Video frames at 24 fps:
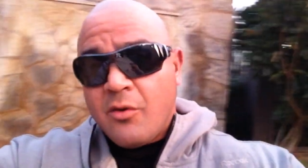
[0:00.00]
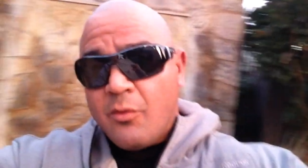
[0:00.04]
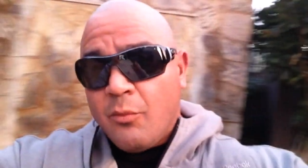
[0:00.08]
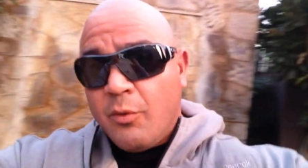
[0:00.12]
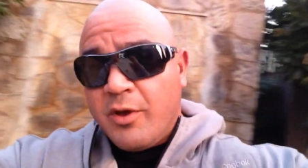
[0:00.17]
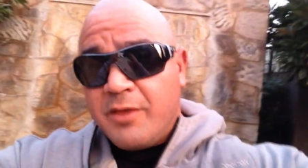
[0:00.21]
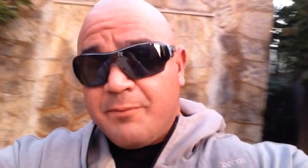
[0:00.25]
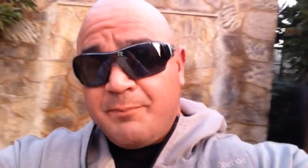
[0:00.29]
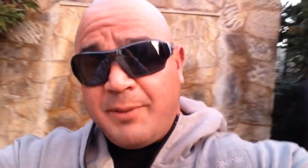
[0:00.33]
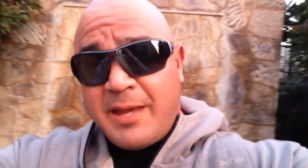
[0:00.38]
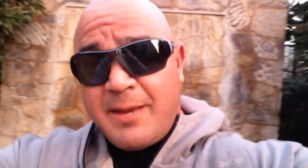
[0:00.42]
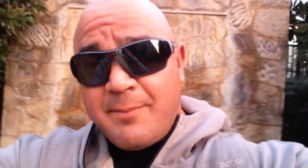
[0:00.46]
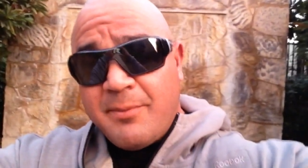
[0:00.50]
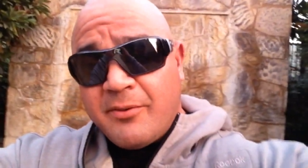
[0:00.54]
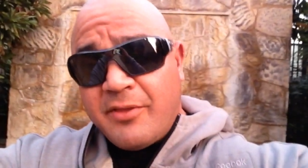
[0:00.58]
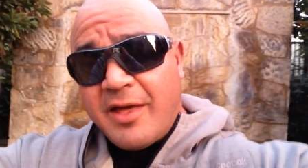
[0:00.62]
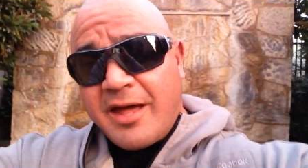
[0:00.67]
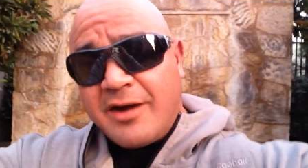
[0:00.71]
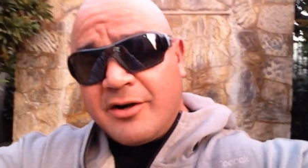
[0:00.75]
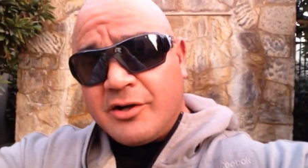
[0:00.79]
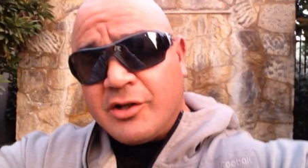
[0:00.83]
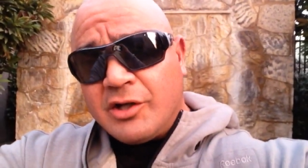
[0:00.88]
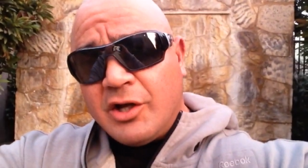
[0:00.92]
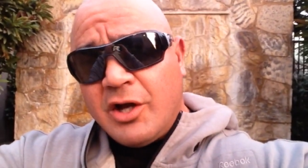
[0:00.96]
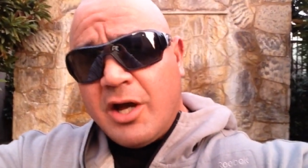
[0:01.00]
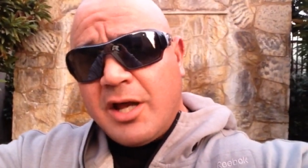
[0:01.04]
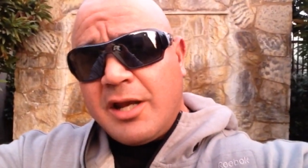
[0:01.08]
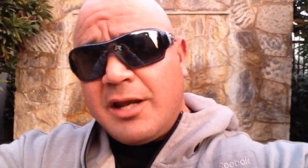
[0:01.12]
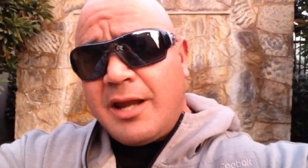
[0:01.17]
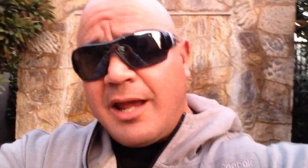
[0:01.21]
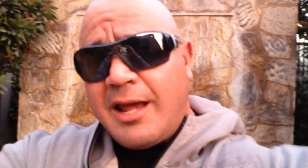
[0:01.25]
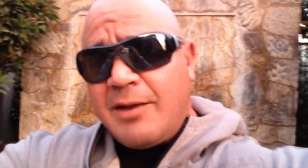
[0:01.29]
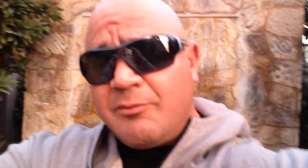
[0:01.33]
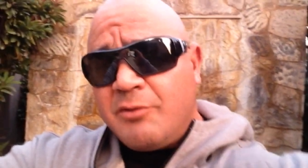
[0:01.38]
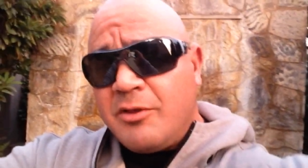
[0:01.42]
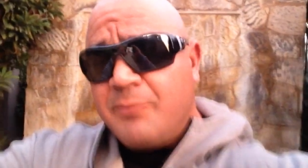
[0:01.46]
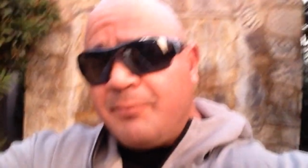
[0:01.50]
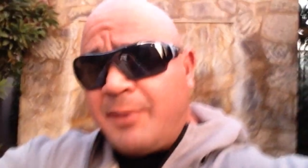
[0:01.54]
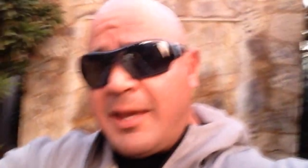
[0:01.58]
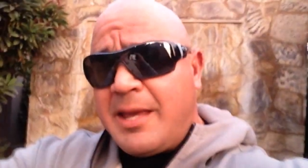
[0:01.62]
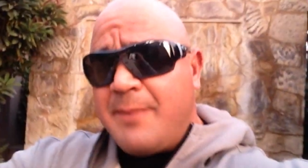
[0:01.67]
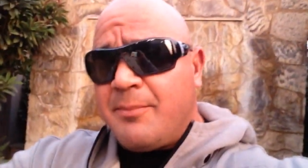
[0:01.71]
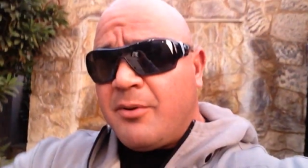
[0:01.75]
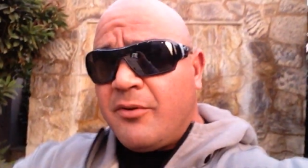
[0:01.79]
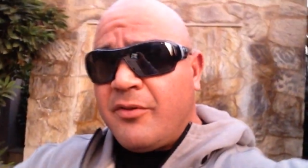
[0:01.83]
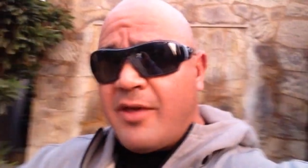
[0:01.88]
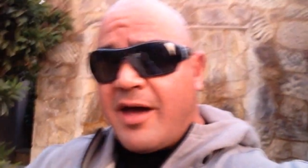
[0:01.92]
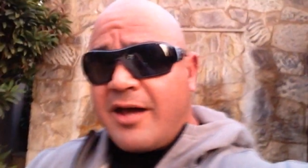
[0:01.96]
with people that are good and with
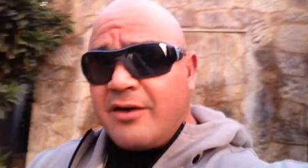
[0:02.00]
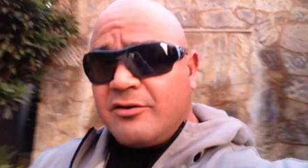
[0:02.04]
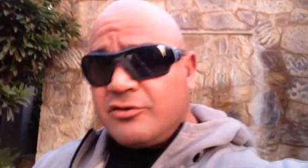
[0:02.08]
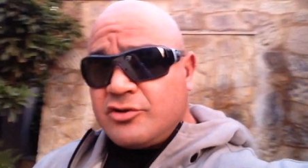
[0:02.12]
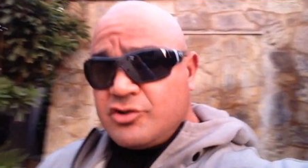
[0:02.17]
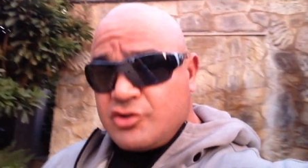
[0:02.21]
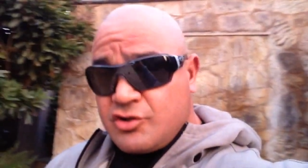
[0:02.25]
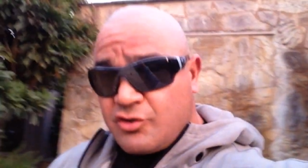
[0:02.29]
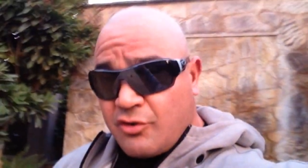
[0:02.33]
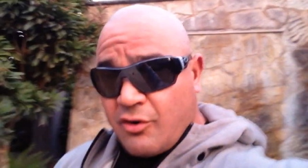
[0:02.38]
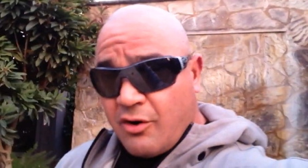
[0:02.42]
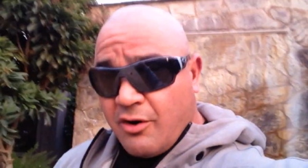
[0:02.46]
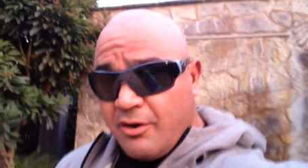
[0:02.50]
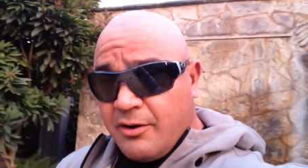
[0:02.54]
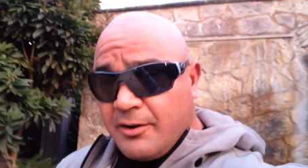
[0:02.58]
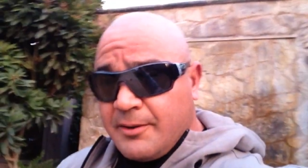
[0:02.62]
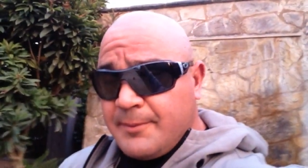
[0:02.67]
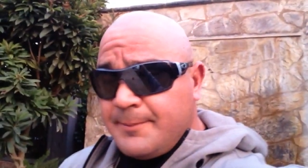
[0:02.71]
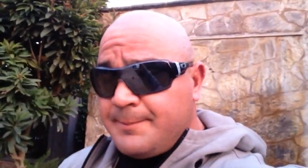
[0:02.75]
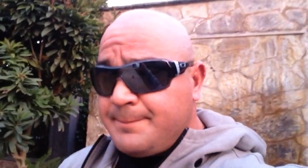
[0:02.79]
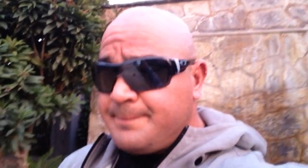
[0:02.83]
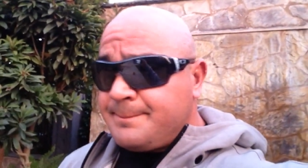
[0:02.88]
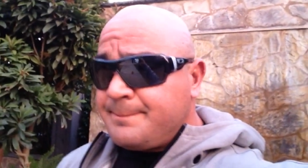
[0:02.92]
people that are strong.